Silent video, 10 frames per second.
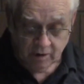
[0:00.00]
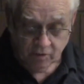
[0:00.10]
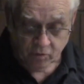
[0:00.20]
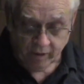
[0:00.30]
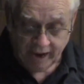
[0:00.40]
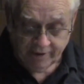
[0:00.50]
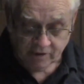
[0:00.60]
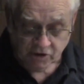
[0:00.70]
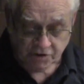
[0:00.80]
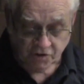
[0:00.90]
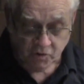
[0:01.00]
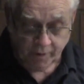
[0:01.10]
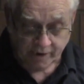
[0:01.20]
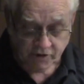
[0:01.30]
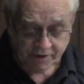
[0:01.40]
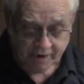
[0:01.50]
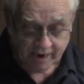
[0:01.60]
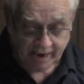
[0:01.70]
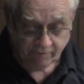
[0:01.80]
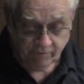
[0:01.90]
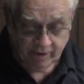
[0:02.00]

through any situation in life.